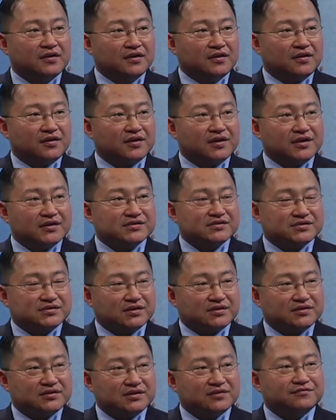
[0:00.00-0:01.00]
against
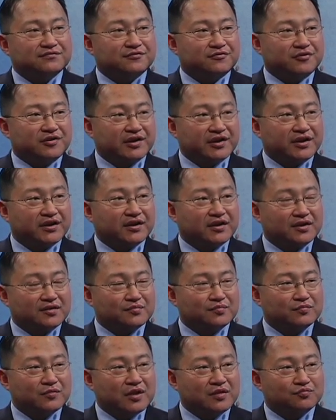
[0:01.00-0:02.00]
a differing
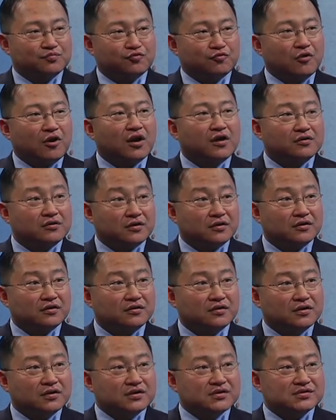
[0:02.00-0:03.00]
and broader
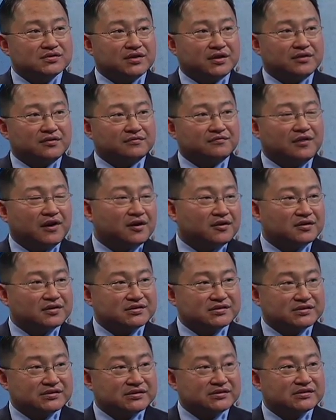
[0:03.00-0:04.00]
set of
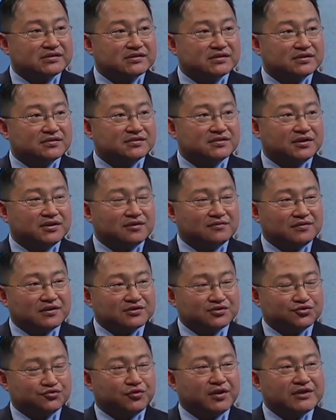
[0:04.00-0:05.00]
viruses instead of a
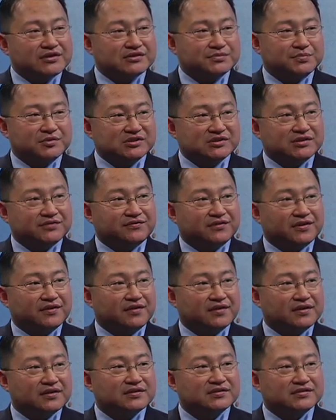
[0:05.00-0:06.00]
strain-specific
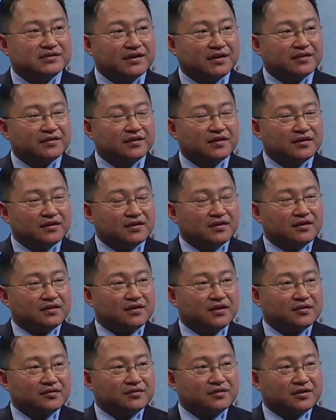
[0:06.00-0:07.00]
things that
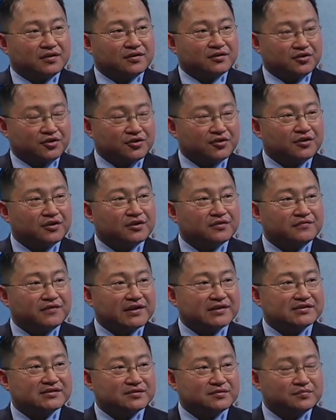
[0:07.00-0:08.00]
the current
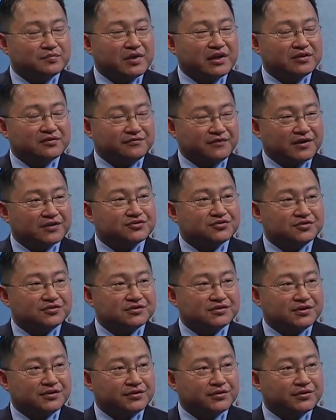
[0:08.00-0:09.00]
vaccine
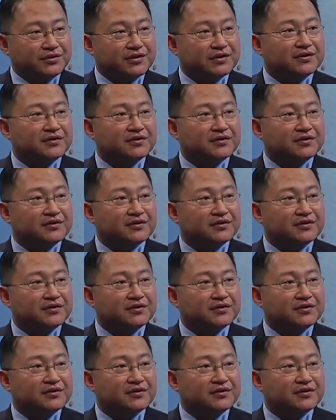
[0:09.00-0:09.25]
manufacturers are doing.